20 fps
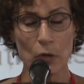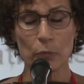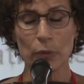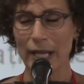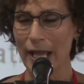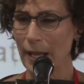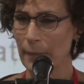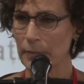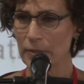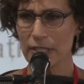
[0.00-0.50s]
We
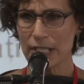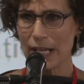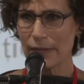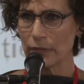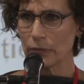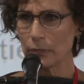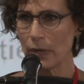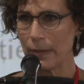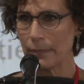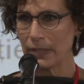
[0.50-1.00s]
happen to have
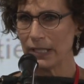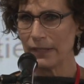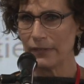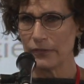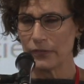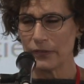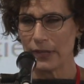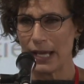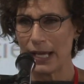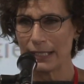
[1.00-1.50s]
a remedy
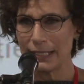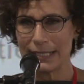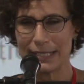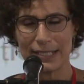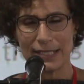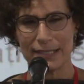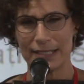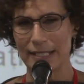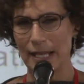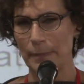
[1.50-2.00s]
for that.
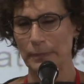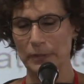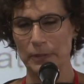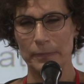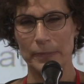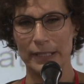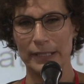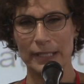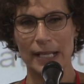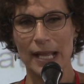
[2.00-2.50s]
It's a
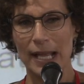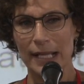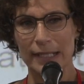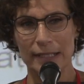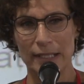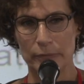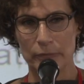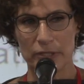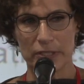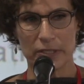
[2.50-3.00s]
supplement
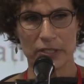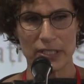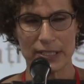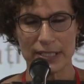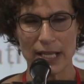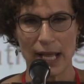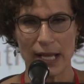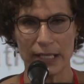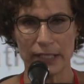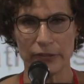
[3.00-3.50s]
that was
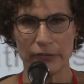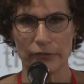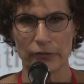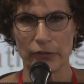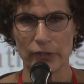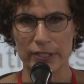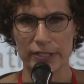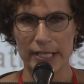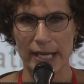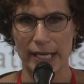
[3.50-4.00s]
designed
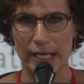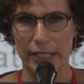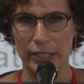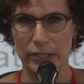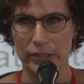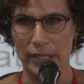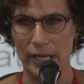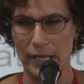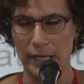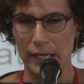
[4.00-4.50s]
for as a,
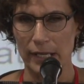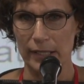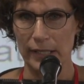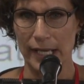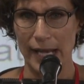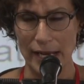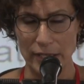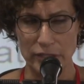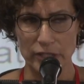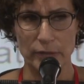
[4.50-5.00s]
uh,
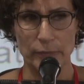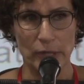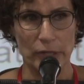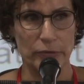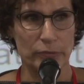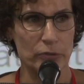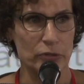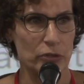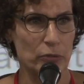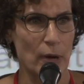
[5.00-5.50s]
it actually went
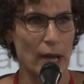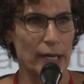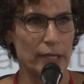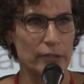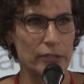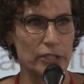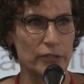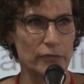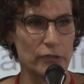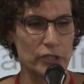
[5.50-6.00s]
through
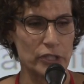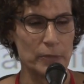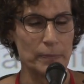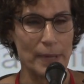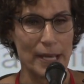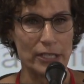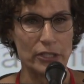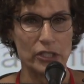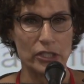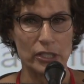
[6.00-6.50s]
trials for
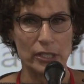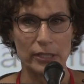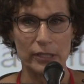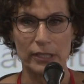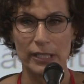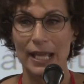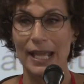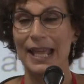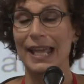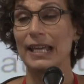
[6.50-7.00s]
dementia,
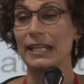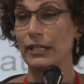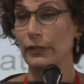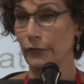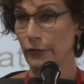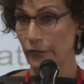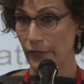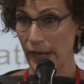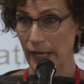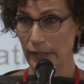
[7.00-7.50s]
and it
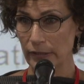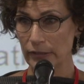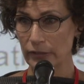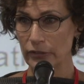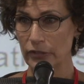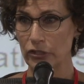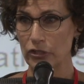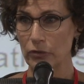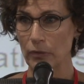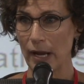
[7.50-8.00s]

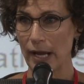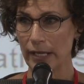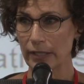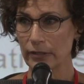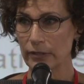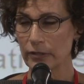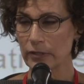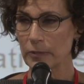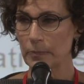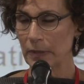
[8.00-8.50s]
failed the
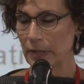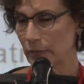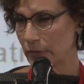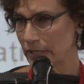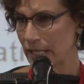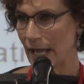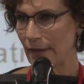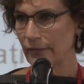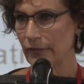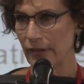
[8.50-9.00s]
trials, but it
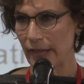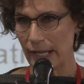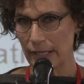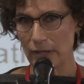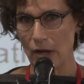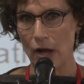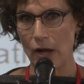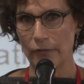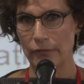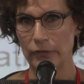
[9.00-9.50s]
was then
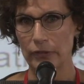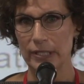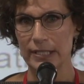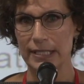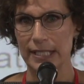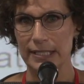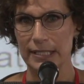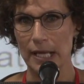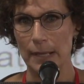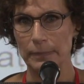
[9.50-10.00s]
offered
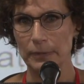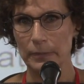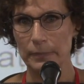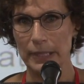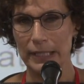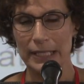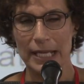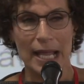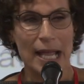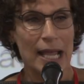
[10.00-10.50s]
as a
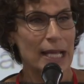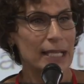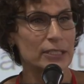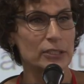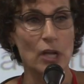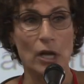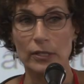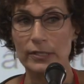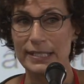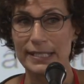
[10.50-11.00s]
supplement.
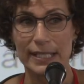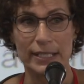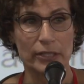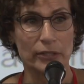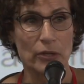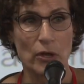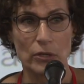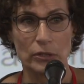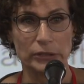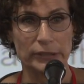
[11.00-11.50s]
It's called
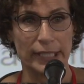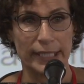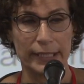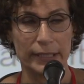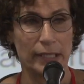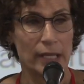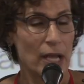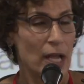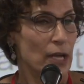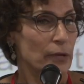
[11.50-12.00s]
Citicoline.